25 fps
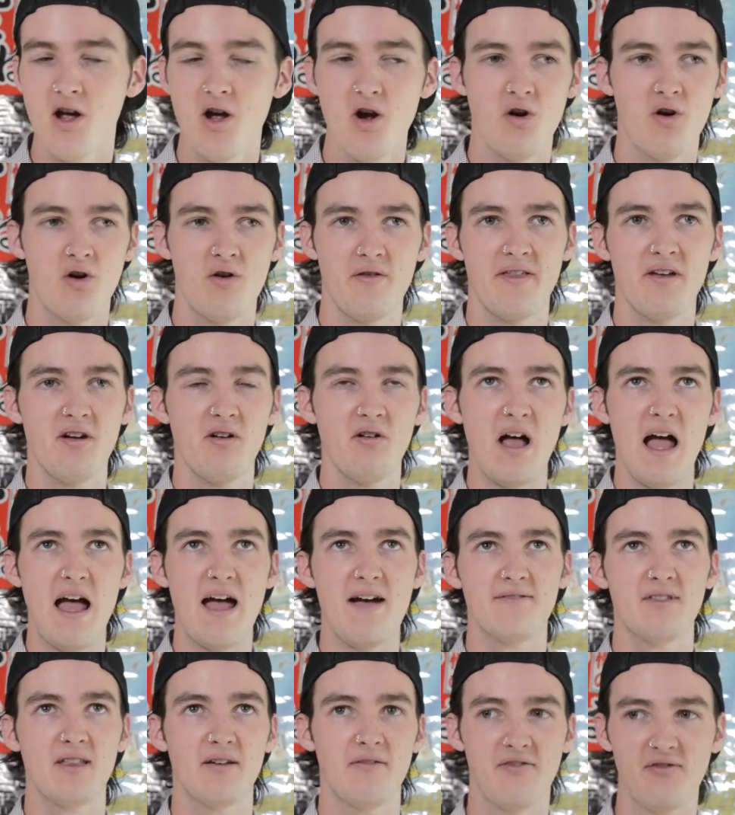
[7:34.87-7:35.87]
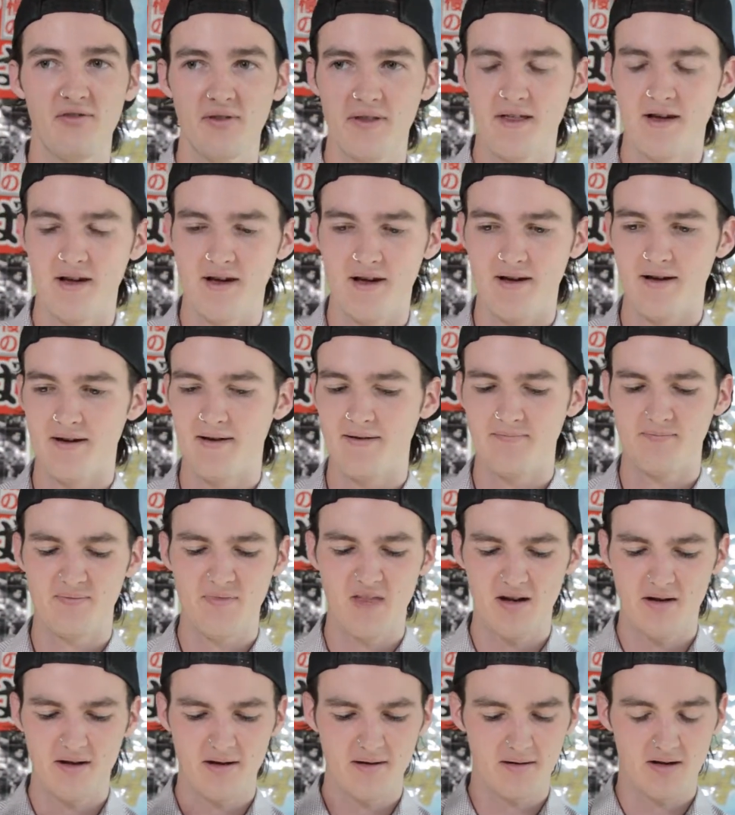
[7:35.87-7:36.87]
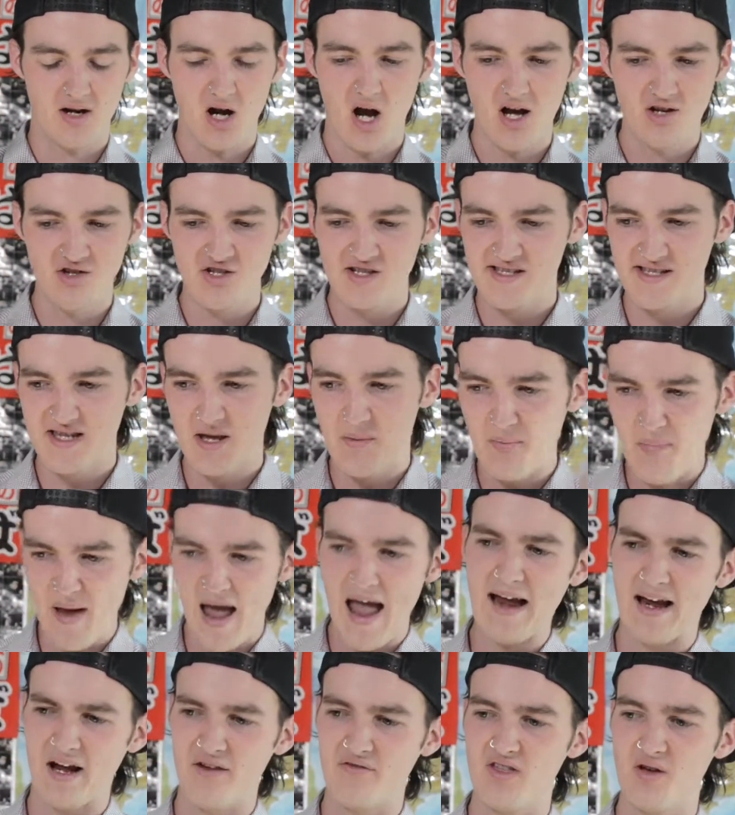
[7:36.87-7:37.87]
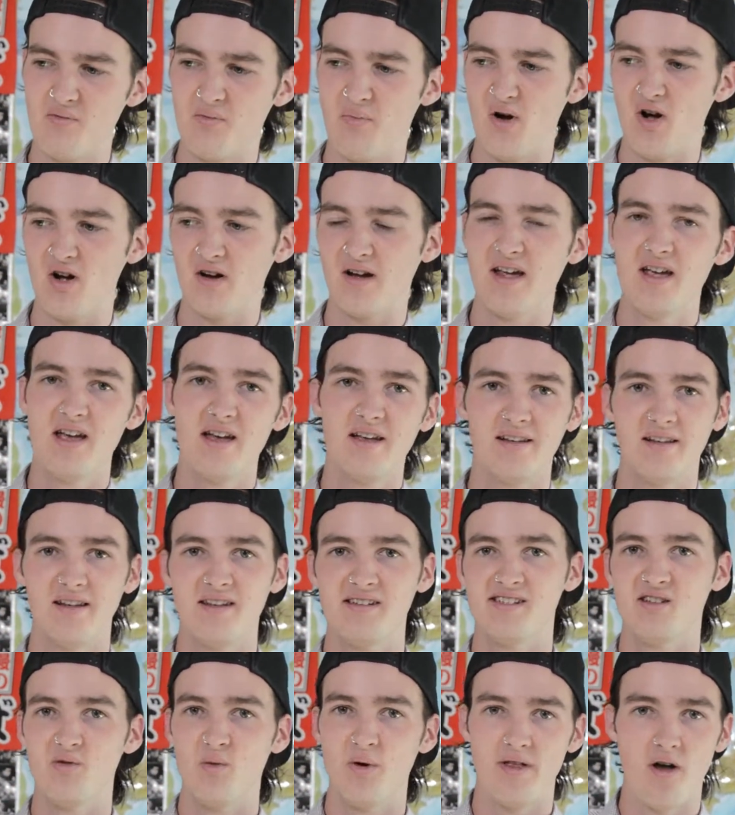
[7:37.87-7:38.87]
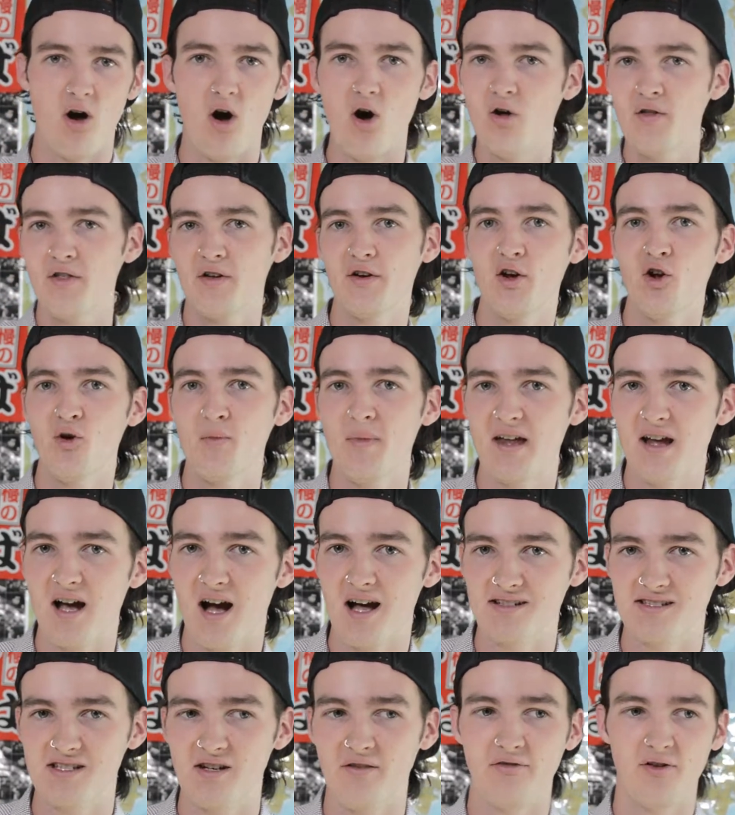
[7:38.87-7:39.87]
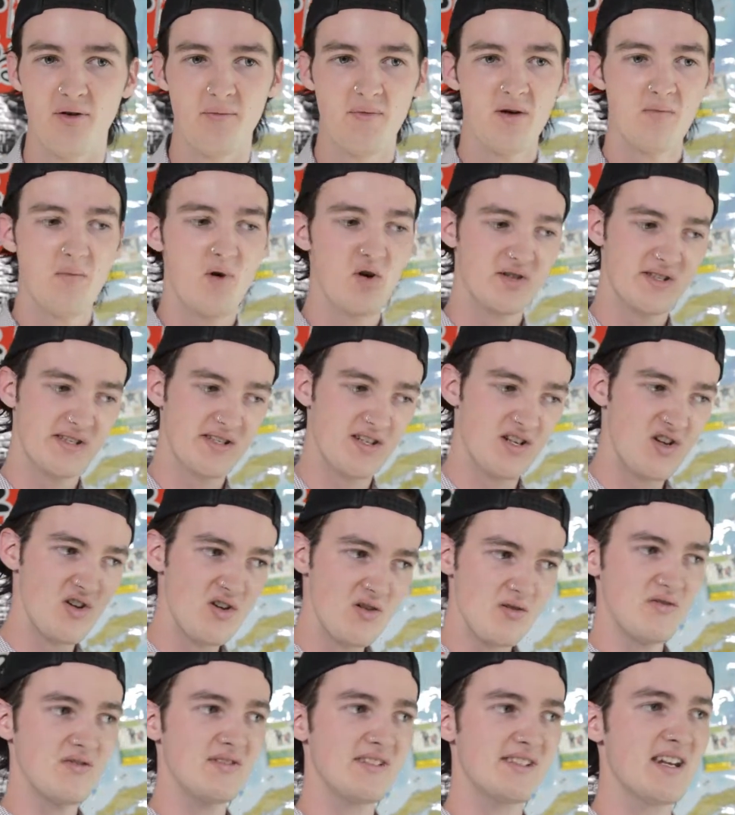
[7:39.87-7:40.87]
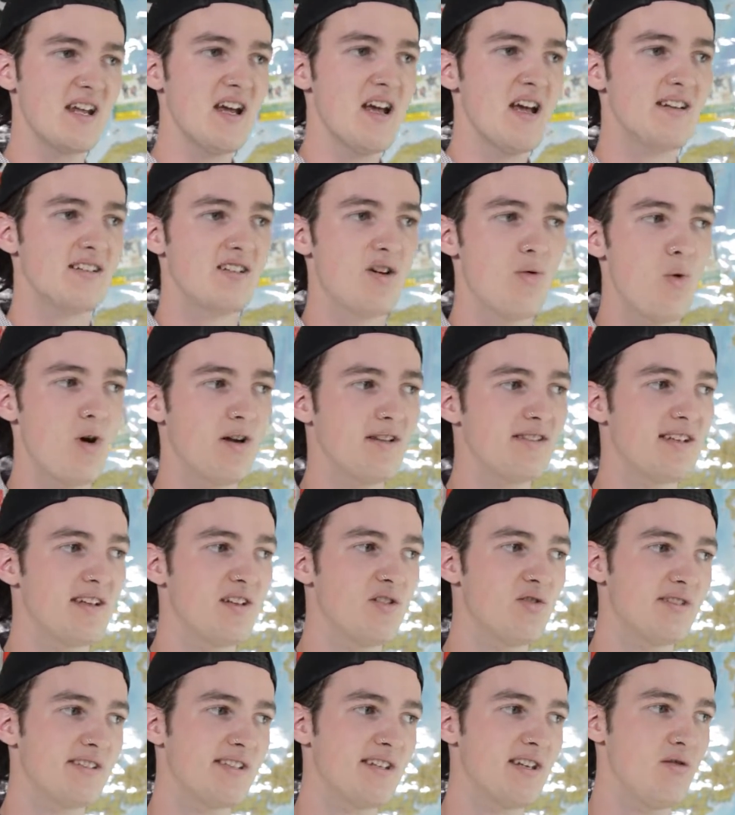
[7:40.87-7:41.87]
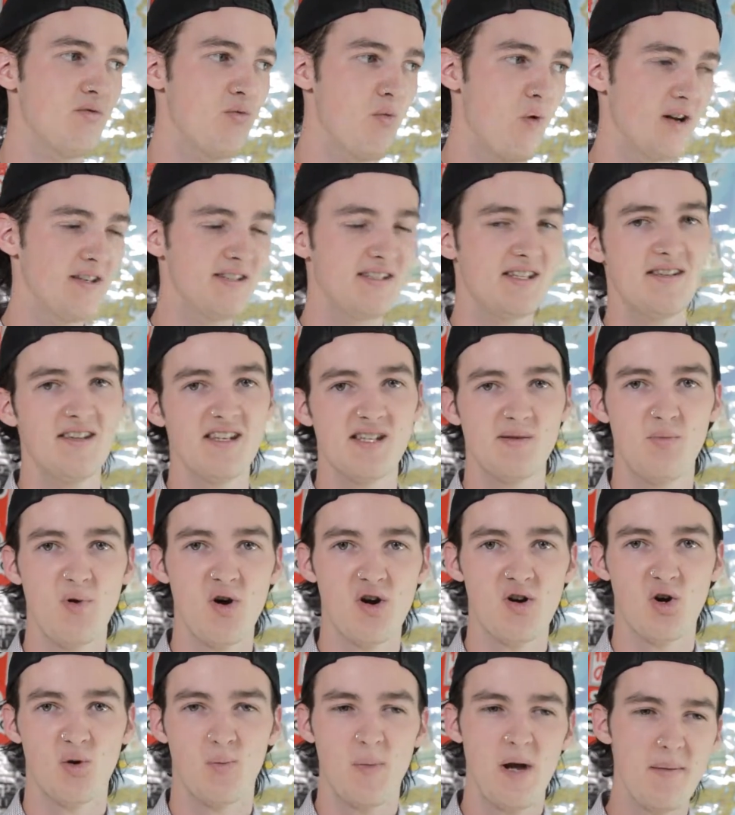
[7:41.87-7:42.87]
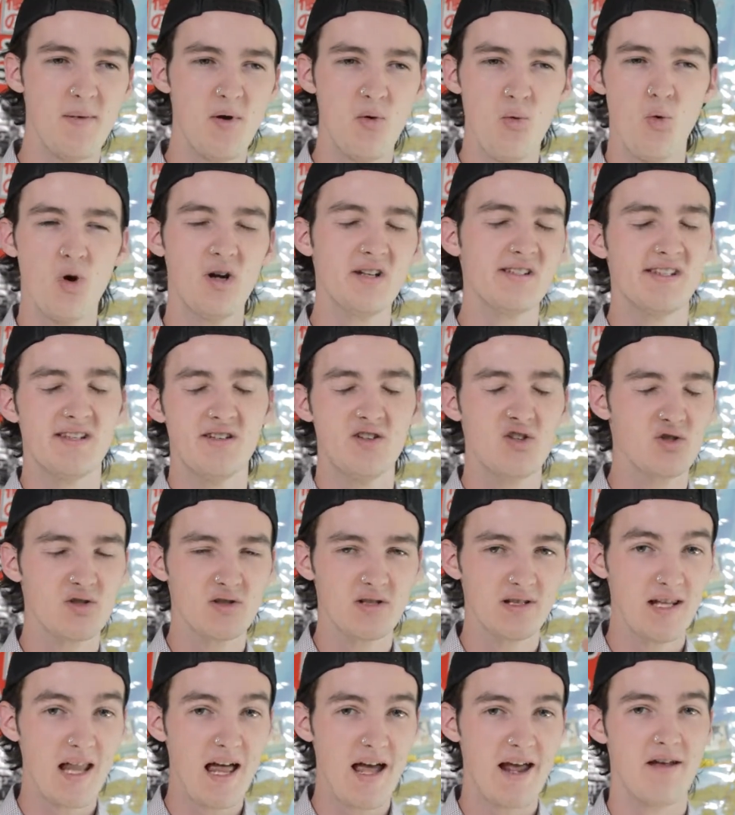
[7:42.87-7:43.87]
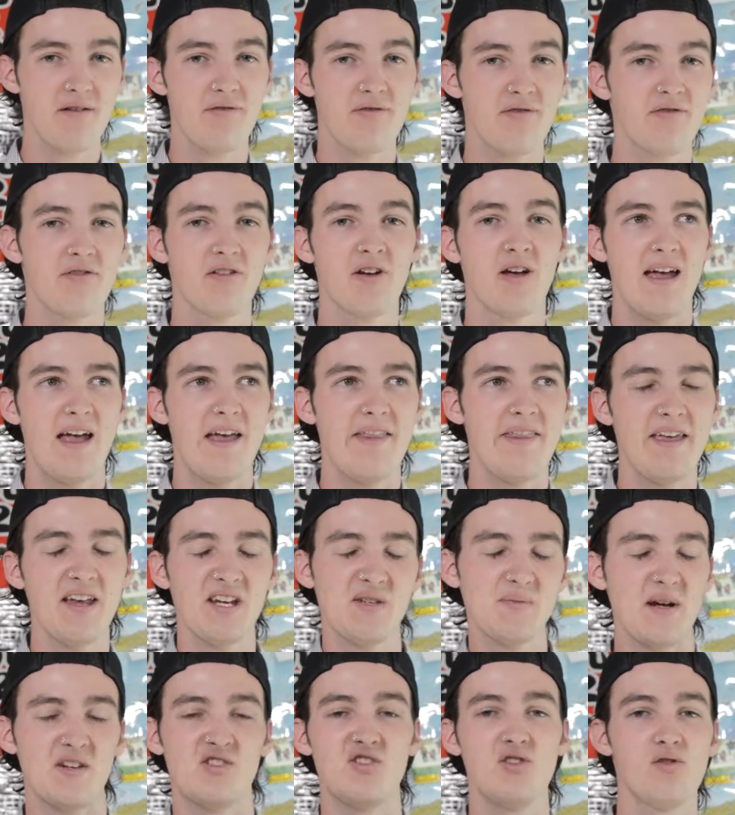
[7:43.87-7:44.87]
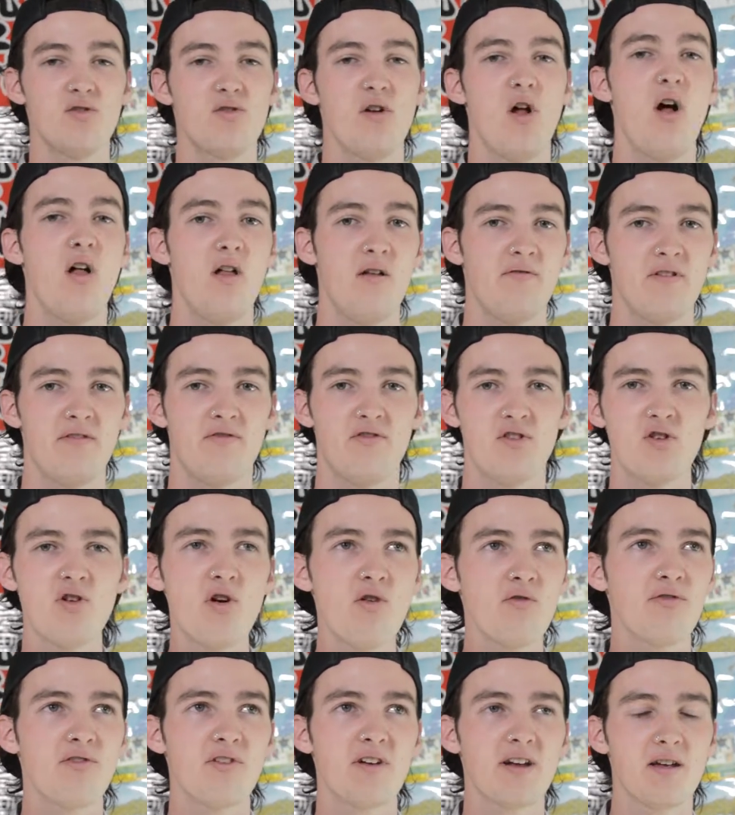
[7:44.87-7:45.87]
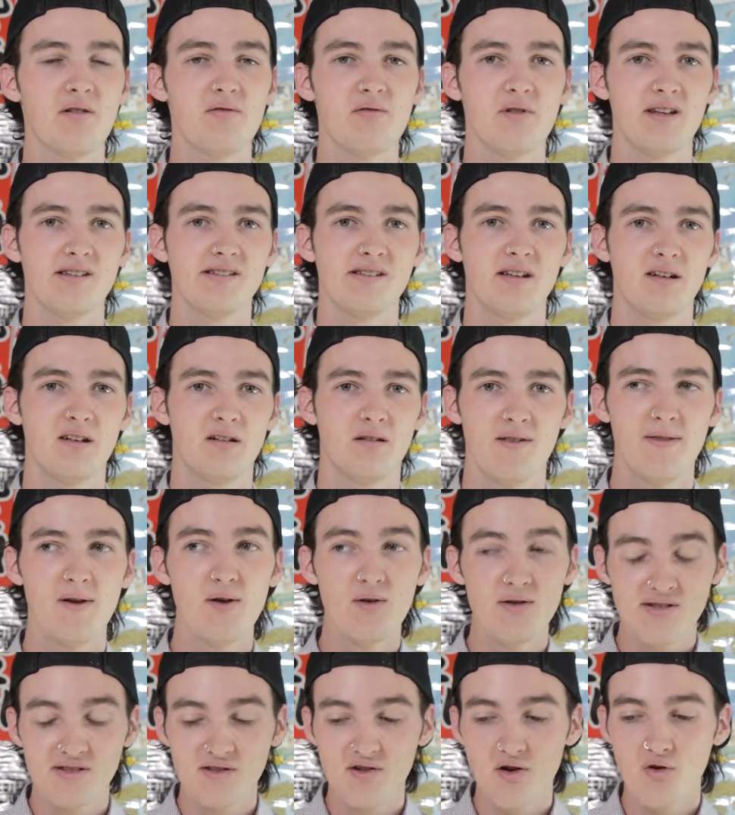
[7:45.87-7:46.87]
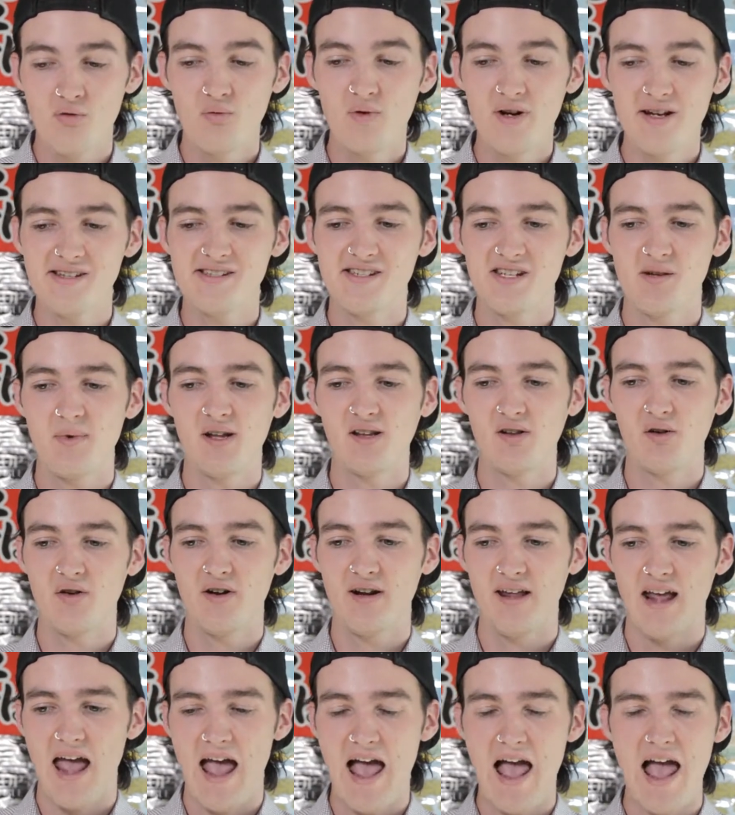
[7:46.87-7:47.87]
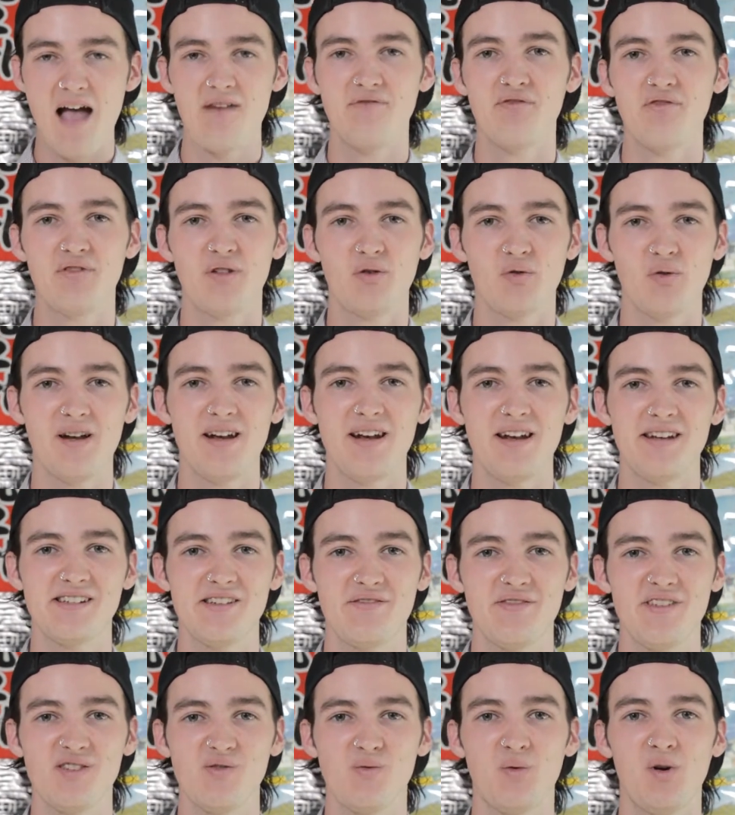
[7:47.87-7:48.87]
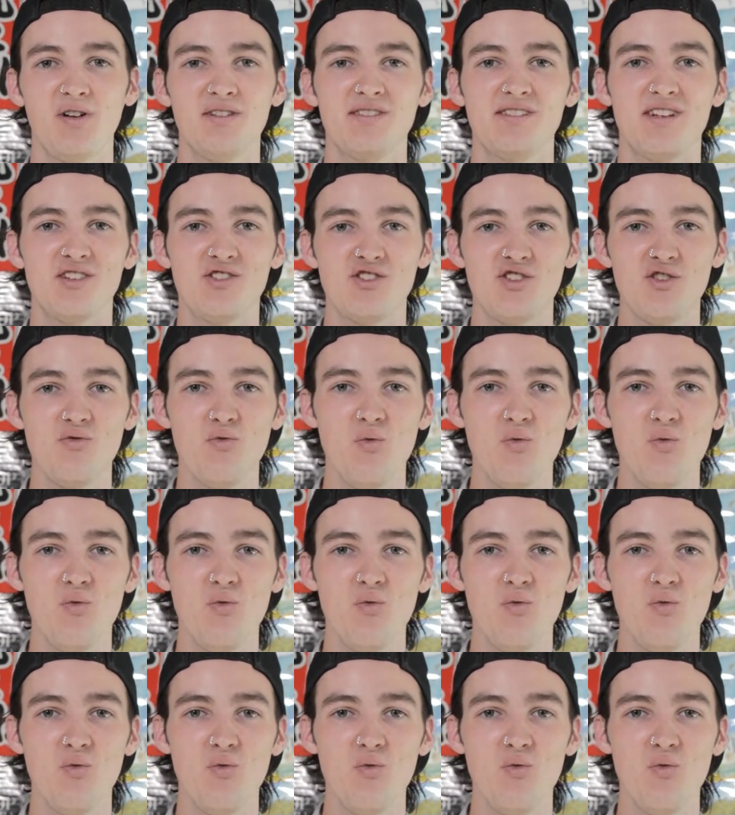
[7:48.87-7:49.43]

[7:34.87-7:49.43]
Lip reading: Or they'll have the kanjis in the back of the book listed with all their yomikata from the most used to ones that you'll see once in this book or maybe once in your life, and they expect you to learn all of it for no freaking reason. There is no reason to be learning half of the readings of these words because you